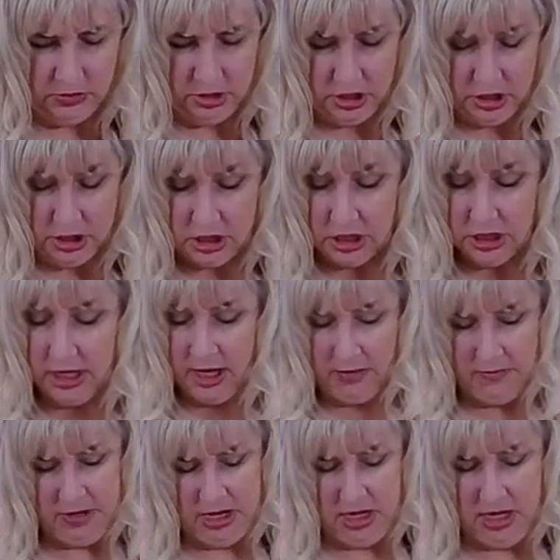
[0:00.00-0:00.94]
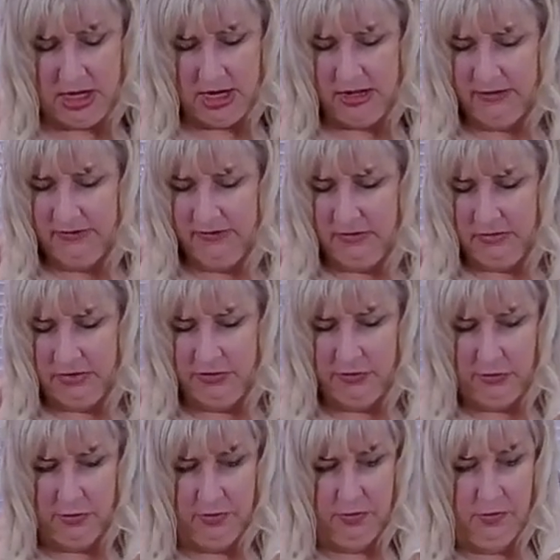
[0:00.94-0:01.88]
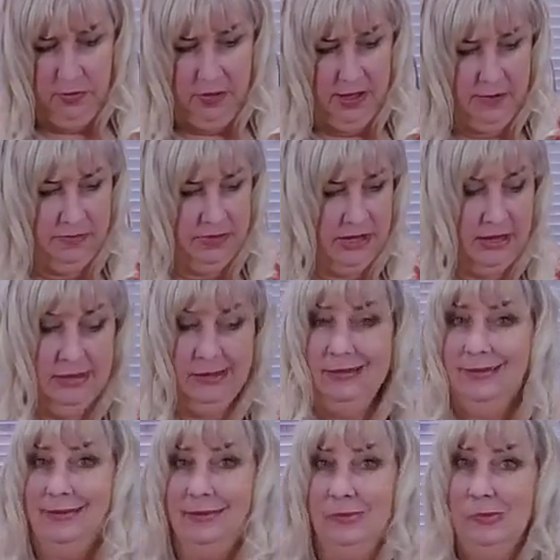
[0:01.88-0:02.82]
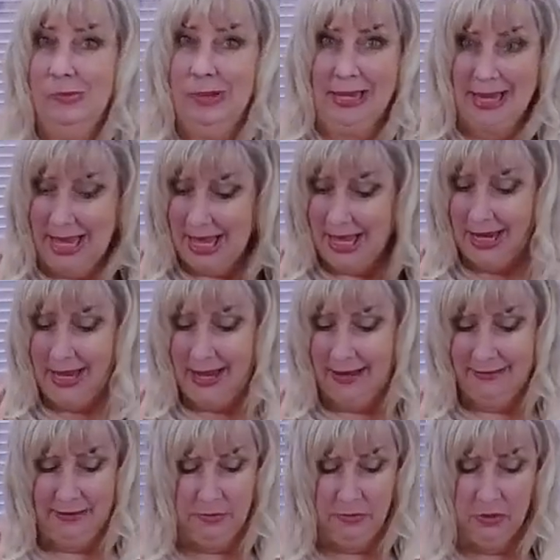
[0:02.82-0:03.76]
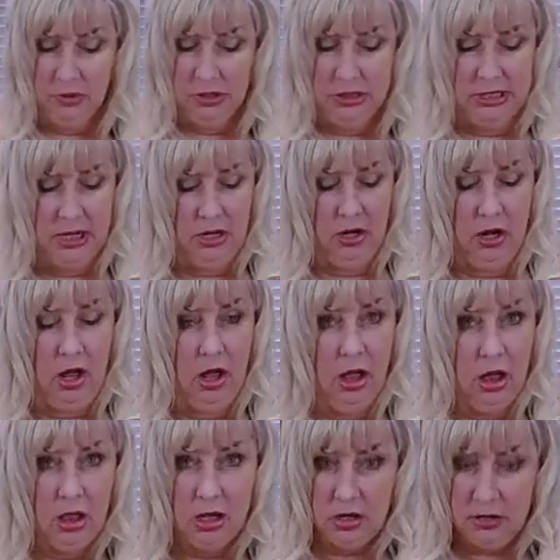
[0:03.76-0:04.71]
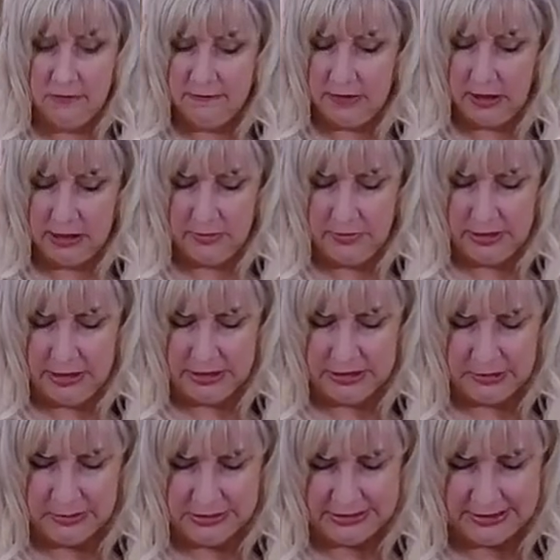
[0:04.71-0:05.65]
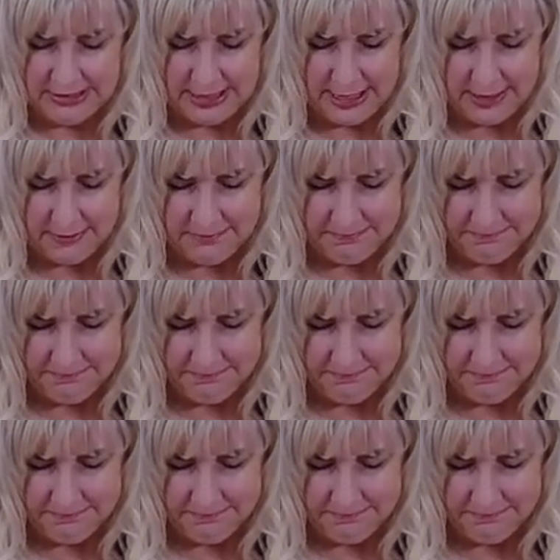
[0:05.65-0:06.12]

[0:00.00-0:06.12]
Could come in and add some adorable pumpkins, but Kat hasn't pulled down all her fall embellishments yet.